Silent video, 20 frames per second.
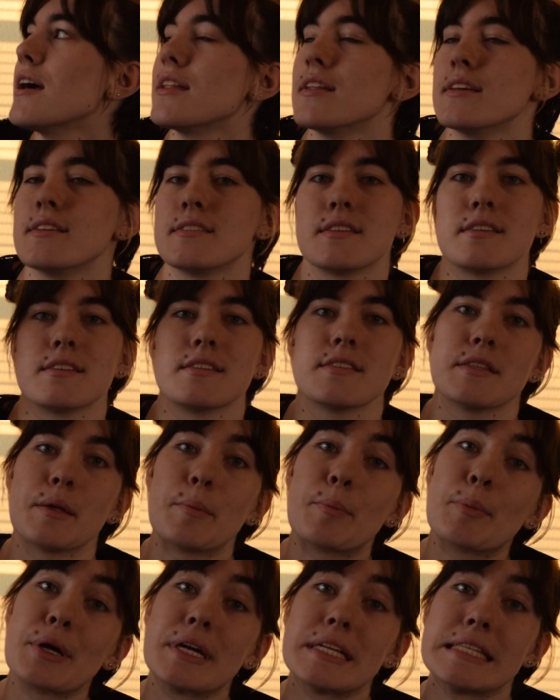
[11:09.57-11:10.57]
This is the
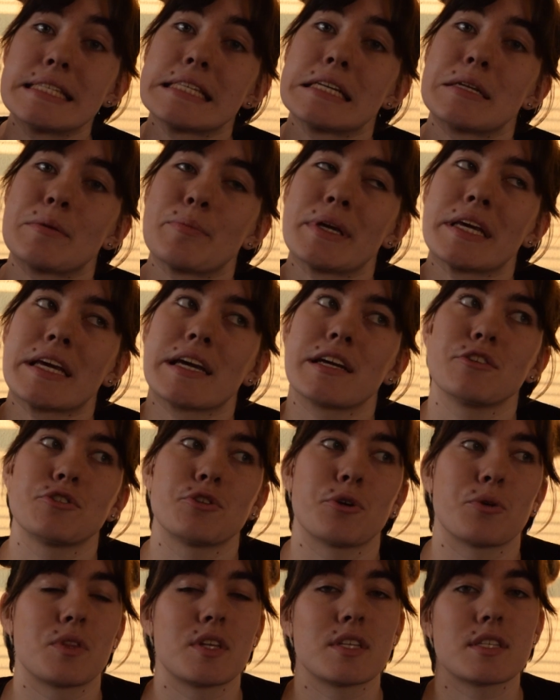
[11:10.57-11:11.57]
Prince and Me. I
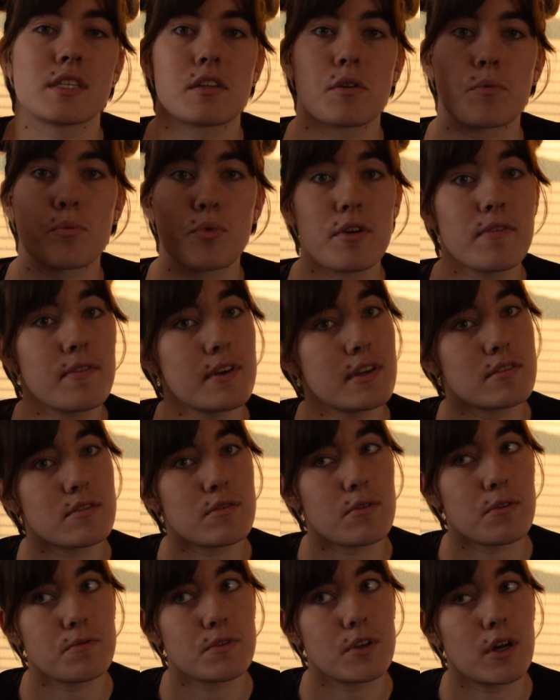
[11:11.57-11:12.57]
showed this in a previous
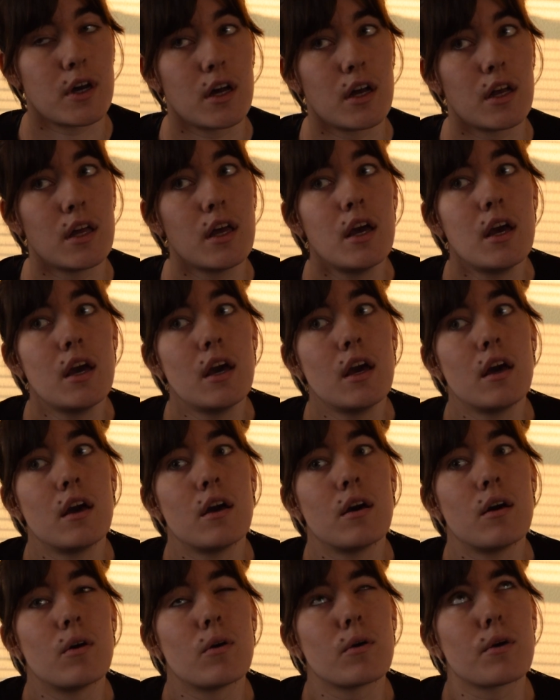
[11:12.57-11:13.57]
thrift haul,
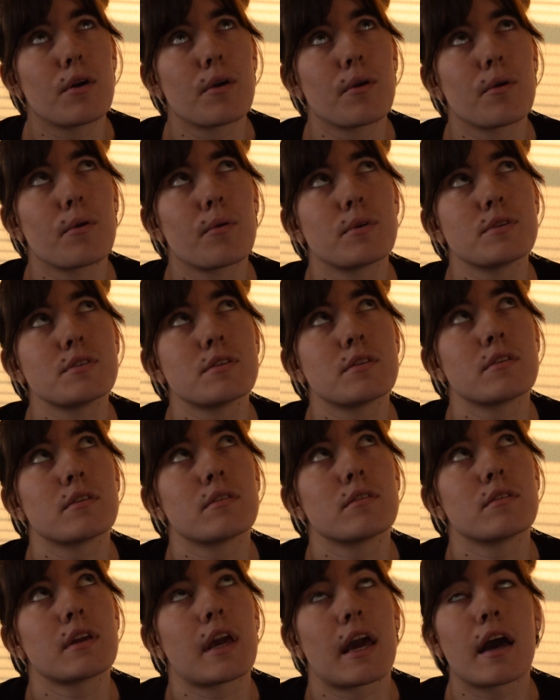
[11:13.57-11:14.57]
or was it
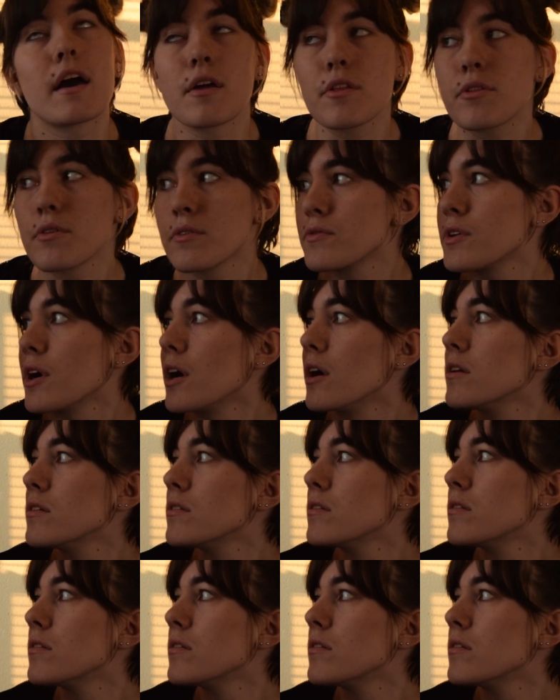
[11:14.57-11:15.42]
a, yeah, a thrift haul.